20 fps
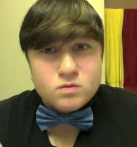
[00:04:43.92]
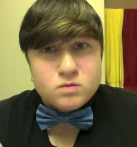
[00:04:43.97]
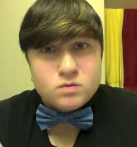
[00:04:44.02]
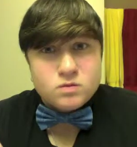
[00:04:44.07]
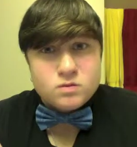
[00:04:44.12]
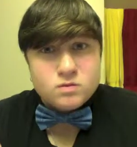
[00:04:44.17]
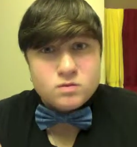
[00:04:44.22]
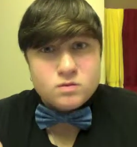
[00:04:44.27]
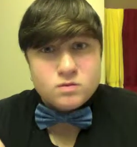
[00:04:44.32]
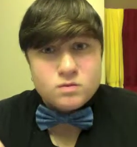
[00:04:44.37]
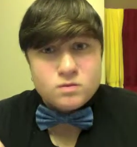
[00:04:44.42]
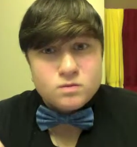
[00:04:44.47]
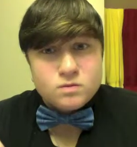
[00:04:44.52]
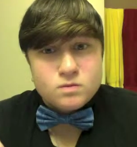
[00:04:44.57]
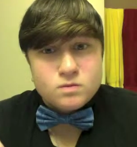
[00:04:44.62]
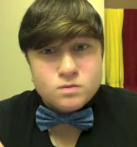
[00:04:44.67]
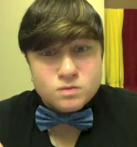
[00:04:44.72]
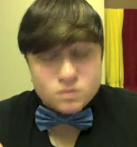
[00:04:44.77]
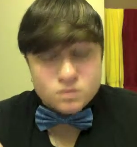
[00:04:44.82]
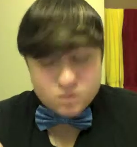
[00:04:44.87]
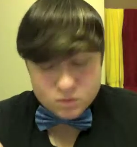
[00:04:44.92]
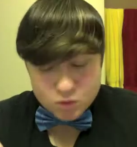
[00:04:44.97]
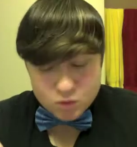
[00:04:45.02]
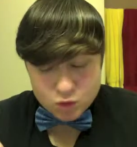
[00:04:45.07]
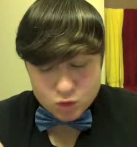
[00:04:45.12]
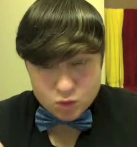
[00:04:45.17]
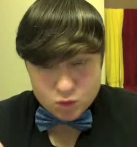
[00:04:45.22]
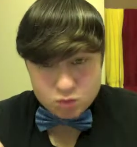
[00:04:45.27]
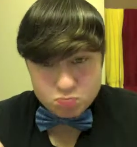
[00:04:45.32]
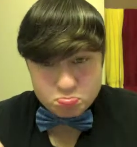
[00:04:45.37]

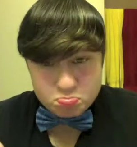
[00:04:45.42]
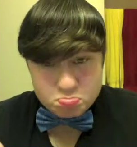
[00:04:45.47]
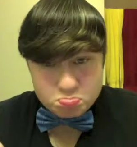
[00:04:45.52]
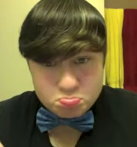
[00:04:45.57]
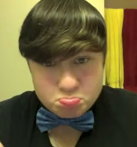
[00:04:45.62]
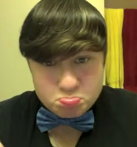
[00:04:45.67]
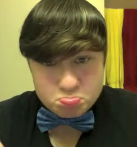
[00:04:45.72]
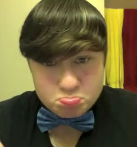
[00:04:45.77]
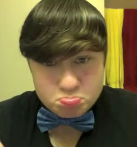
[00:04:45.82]
No one is speaking in this clip.